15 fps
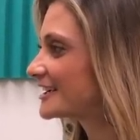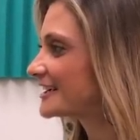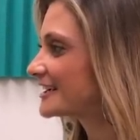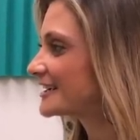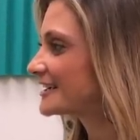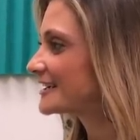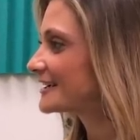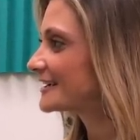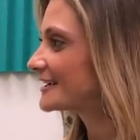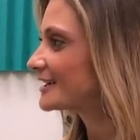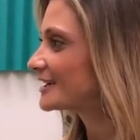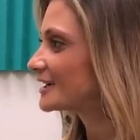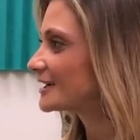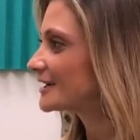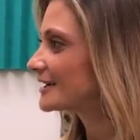
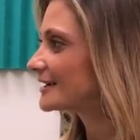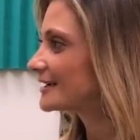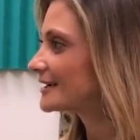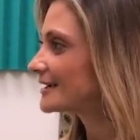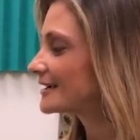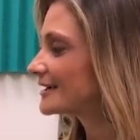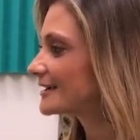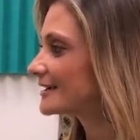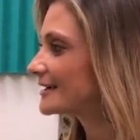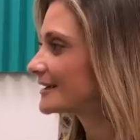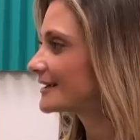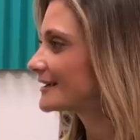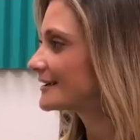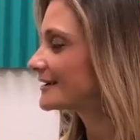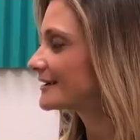
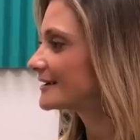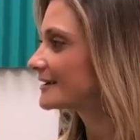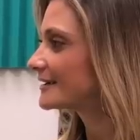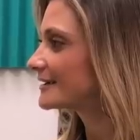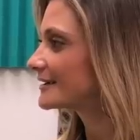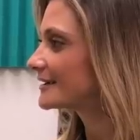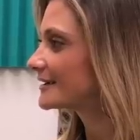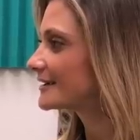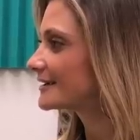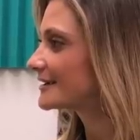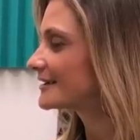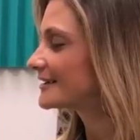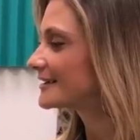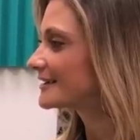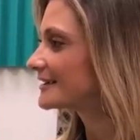
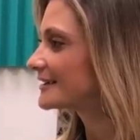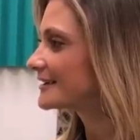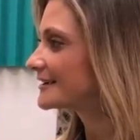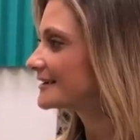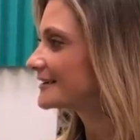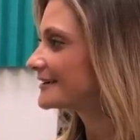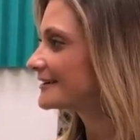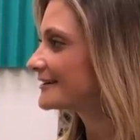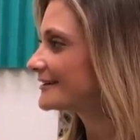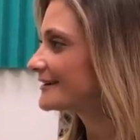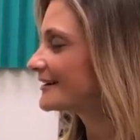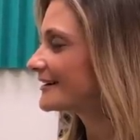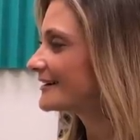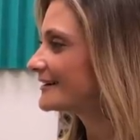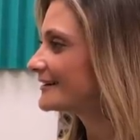
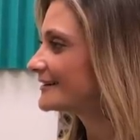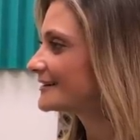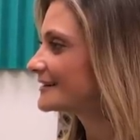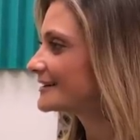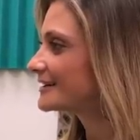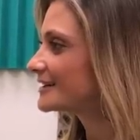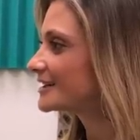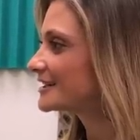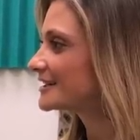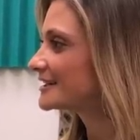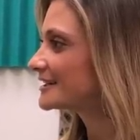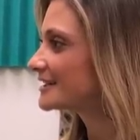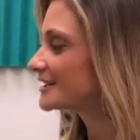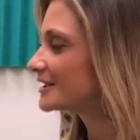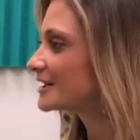
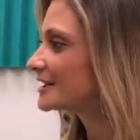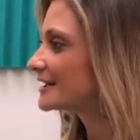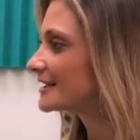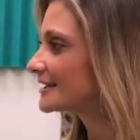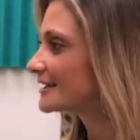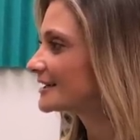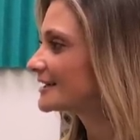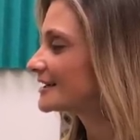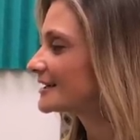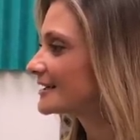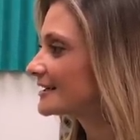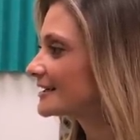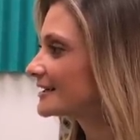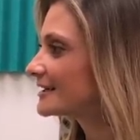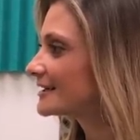
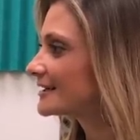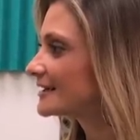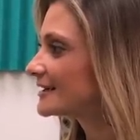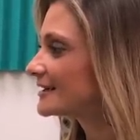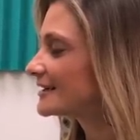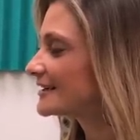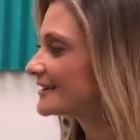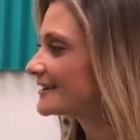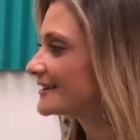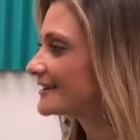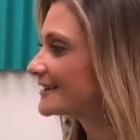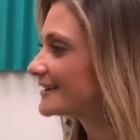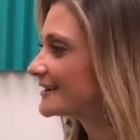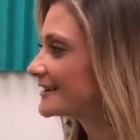[no speech]